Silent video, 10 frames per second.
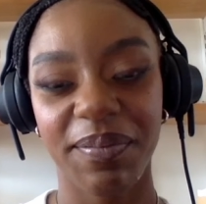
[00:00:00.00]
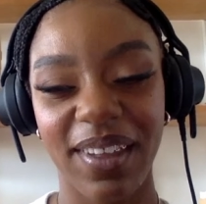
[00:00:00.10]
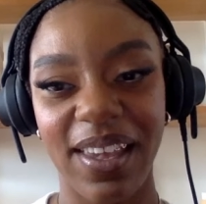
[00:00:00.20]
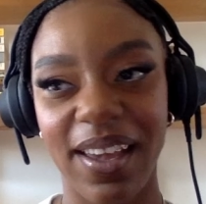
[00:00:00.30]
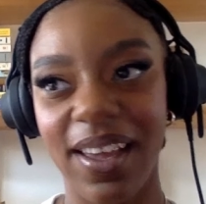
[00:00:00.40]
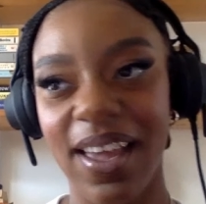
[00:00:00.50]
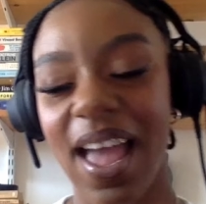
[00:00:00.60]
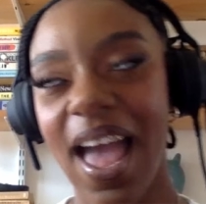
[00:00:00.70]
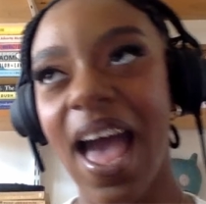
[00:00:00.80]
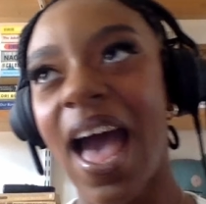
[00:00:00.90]
Yeah.
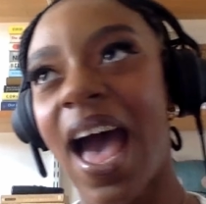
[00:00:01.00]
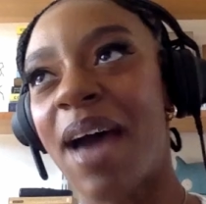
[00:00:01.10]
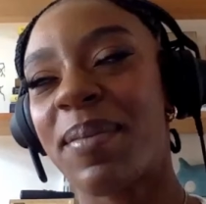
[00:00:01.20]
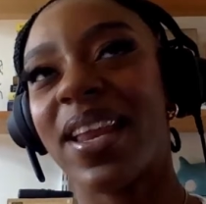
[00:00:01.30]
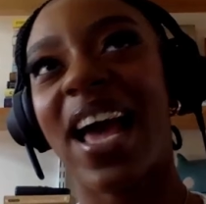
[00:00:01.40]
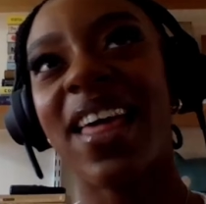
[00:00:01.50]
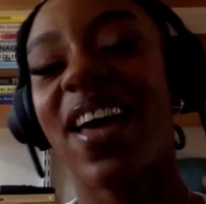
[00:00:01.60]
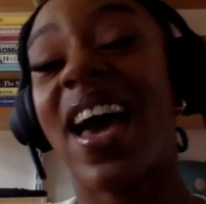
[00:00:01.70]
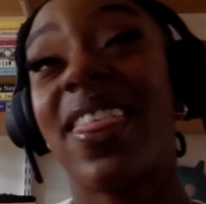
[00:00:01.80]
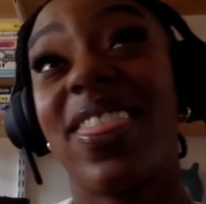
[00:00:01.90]
I mean,
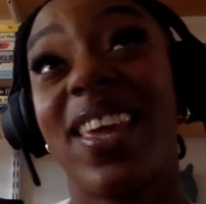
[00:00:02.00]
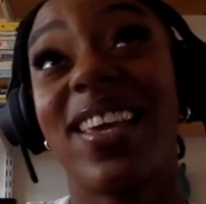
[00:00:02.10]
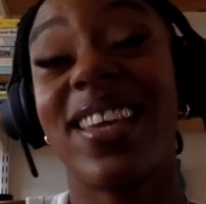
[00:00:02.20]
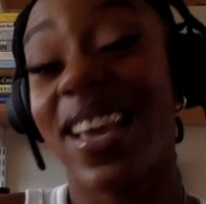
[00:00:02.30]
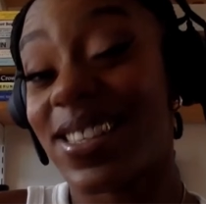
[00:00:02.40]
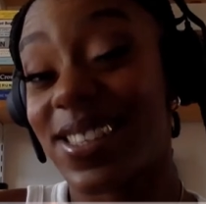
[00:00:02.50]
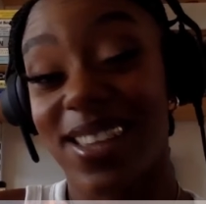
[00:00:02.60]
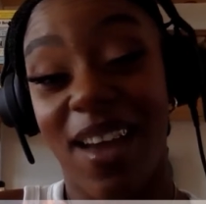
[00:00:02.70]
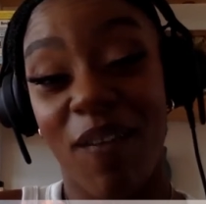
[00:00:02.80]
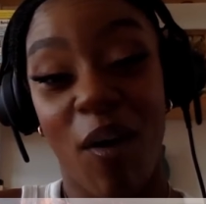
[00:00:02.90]
I think yes,
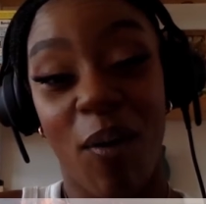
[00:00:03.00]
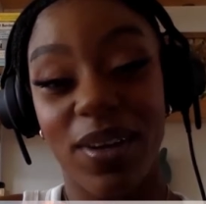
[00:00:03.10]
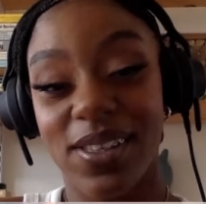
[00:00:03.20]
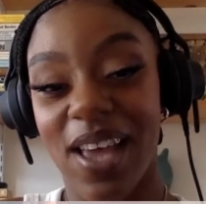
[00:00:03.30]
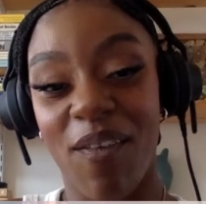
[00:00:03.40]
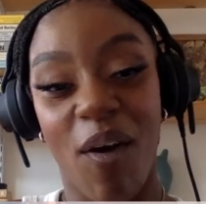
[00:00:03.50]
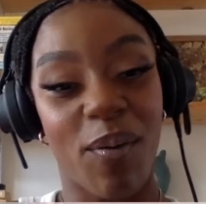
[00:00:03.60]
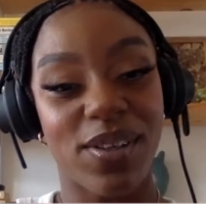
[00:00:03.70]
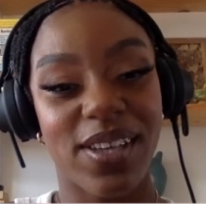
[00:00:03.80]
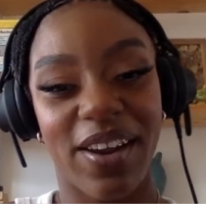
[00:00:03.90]
I've always
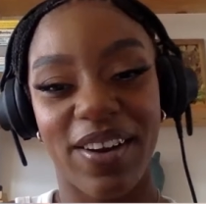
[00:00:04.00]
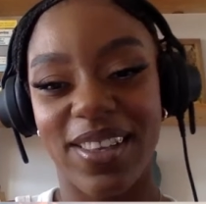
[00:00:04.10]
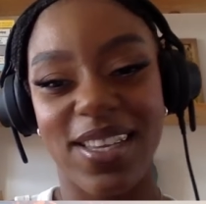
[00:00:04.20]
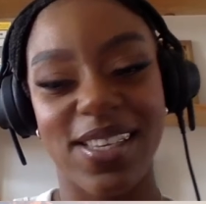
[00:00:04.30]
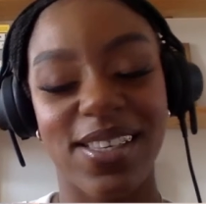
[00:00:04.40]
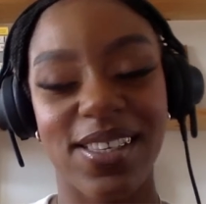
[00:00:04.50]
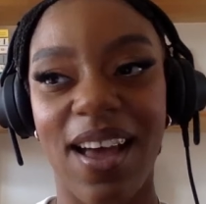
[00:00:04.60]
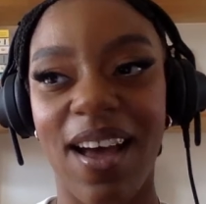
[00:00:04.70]
carried this.